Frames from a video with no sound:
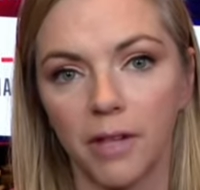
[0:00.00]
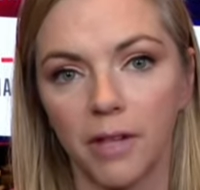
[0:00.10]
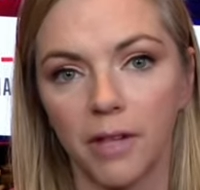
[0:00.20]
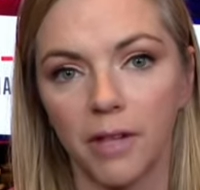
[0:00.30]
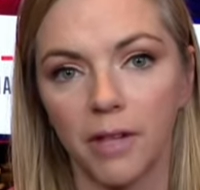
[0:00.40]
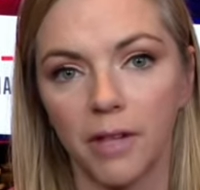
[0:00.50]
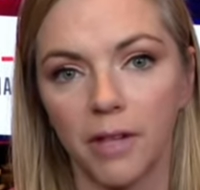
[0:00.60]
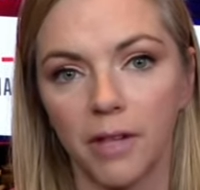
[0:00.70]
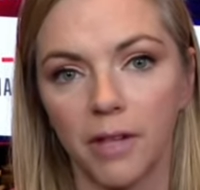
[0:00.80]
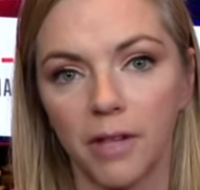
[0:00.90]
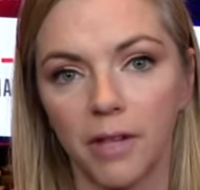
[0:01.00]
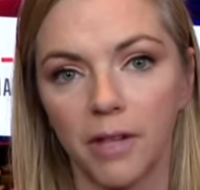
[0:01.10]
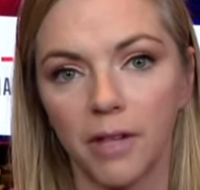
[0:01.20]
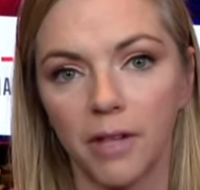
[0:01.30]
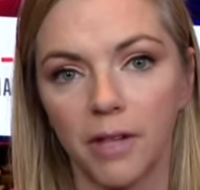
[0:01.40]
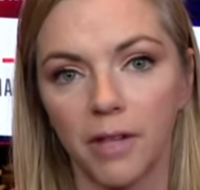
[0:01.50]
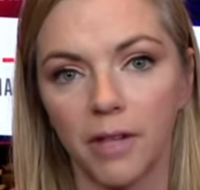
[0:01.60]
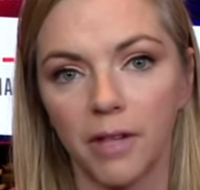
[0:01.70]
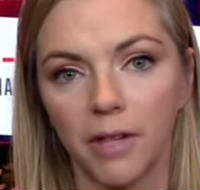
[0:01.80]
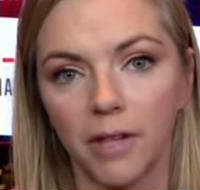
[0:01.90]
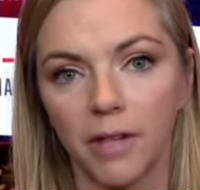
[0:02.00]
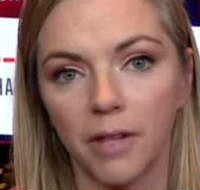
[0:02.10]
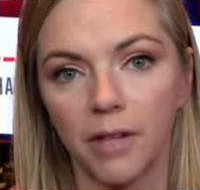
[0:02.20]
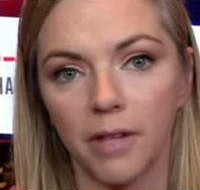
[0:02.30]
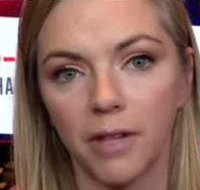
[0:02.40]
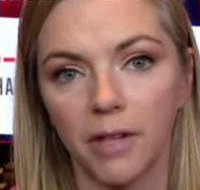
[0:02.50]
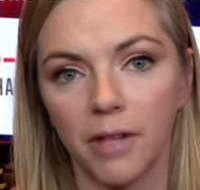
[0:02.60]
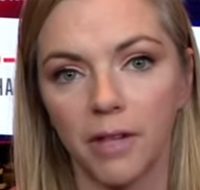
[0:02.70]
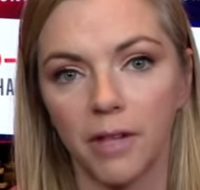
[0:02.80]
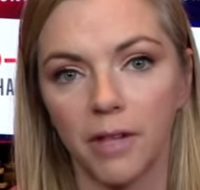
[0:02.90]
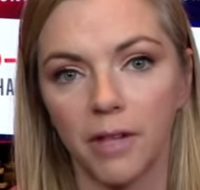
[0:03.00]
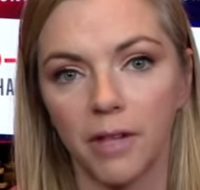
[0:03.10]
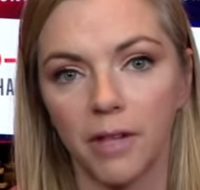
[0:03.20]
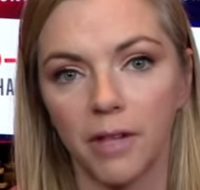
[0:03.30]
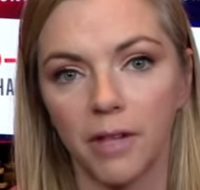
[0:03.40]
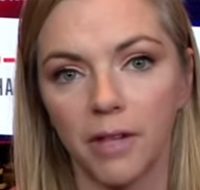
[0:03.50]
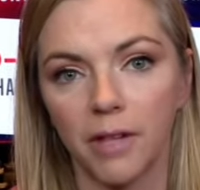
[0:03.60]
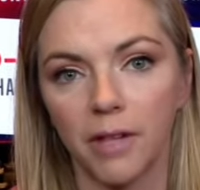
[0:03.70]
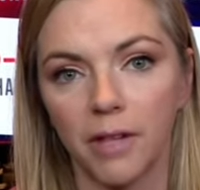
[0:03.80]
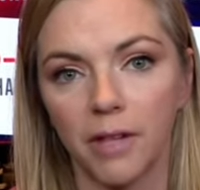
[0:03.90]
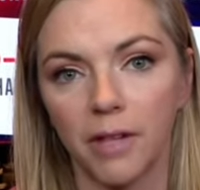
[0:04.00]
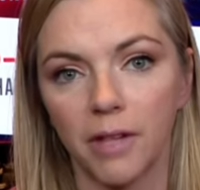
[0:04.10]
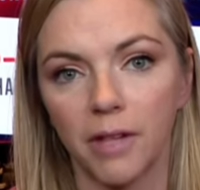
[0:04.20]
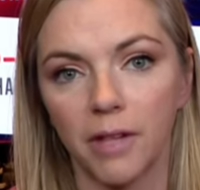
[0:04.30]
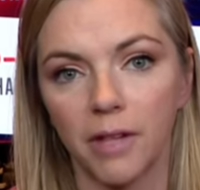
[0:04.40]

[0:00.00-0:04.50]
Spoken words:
This person isn't speaking.